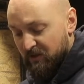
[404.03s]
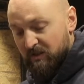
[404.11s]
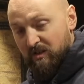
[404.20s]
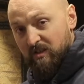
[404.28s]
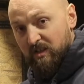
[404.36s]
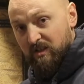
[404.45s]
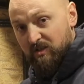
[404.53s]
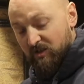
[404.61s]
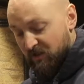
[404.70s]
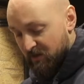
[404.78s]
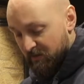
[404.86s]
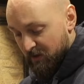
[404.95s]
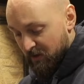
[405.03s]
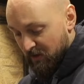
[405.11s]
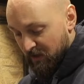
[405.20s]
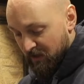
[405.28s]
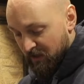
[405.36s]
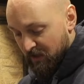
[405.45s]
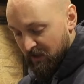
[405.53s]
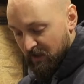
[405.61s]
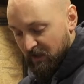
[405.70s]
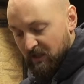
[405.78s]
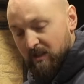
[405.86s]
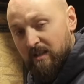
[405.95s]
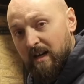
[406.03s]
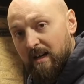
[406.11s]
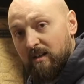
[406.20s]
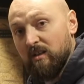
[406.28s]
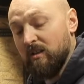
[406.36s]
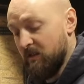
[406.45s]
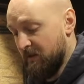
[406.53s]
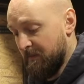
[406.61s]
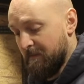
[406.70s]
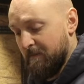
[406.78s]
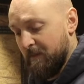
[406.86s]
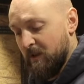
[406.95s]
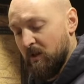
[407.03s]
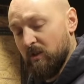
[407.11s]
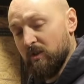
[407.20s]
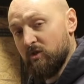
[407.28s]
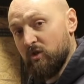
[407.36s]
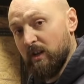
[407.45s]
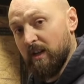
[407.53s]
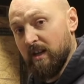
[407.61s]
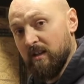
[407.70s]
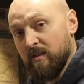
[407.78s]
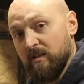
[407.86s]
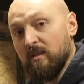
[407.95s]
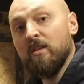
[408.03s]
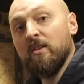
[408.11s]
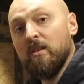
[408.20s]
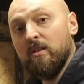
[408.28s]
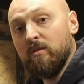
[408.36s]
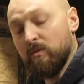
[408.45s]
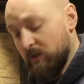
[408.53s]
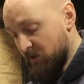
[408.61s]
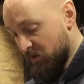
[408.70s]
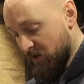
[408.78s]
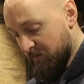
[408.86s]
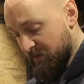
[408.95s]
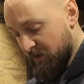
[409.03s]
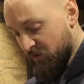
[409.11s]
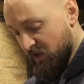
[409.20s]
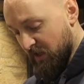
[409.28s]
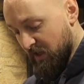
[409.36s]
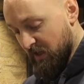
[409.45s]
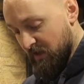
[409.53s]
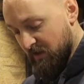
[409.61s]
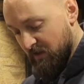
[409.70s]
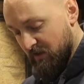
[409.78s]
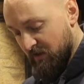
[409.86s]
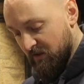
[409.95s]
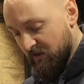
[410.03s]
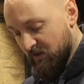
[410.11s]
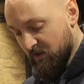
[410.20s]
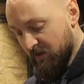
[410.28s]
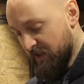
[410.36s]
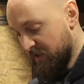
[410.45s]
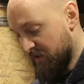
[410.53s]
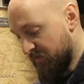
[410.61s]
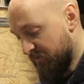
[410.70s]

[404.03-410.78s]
It's got the adjustable dial on the trigger, which stops the trigger going in as